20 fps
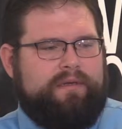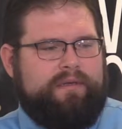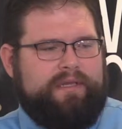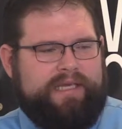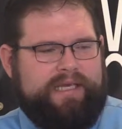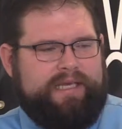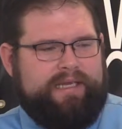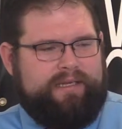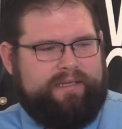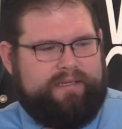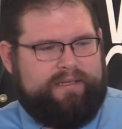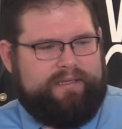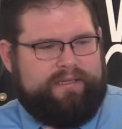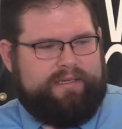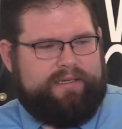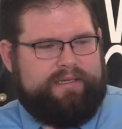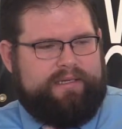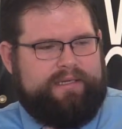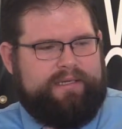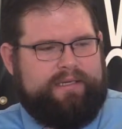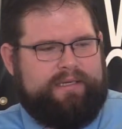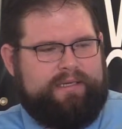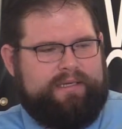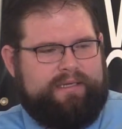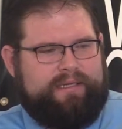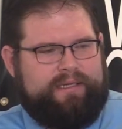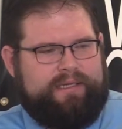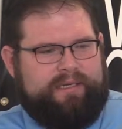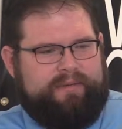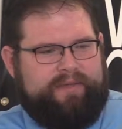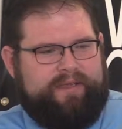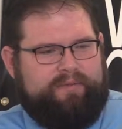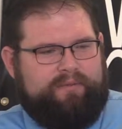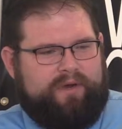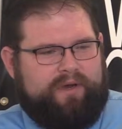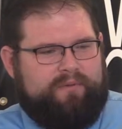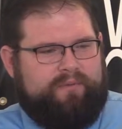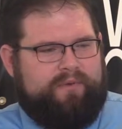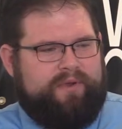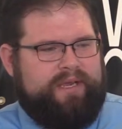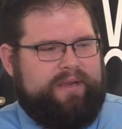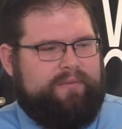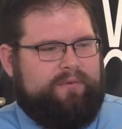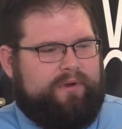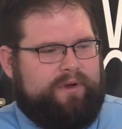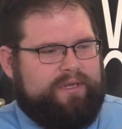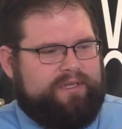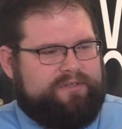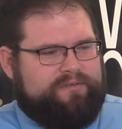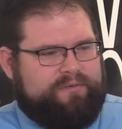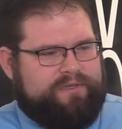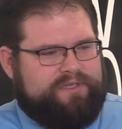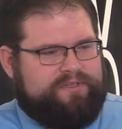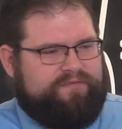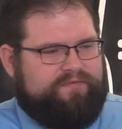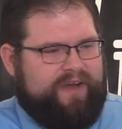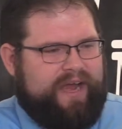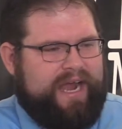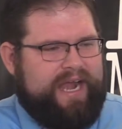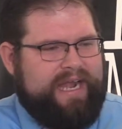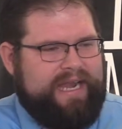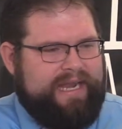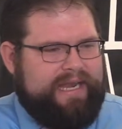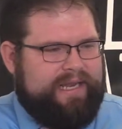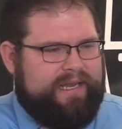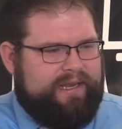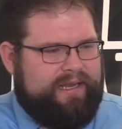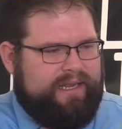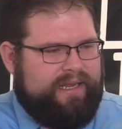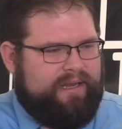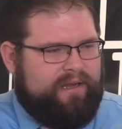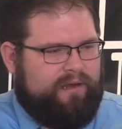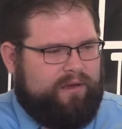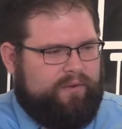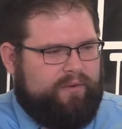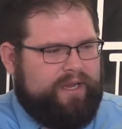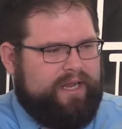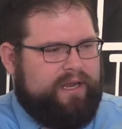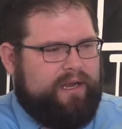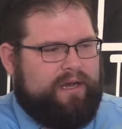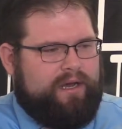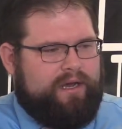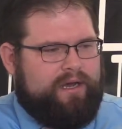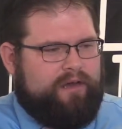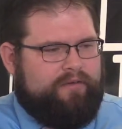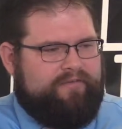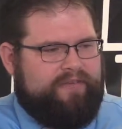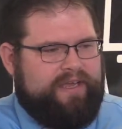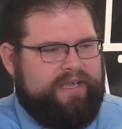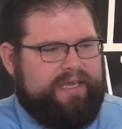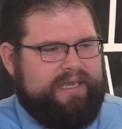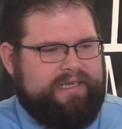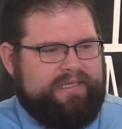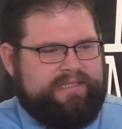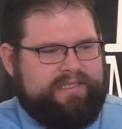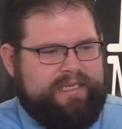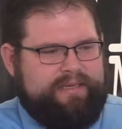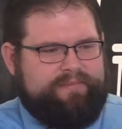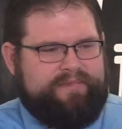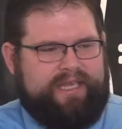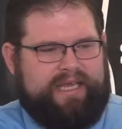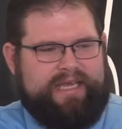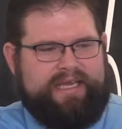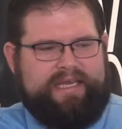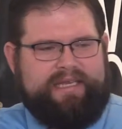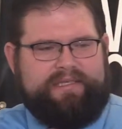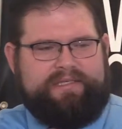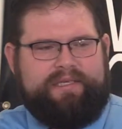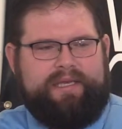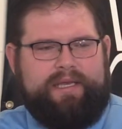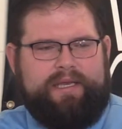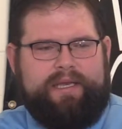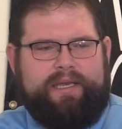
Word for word: that, I mean, what we once was fighting and, and holding off, it, it seems like it's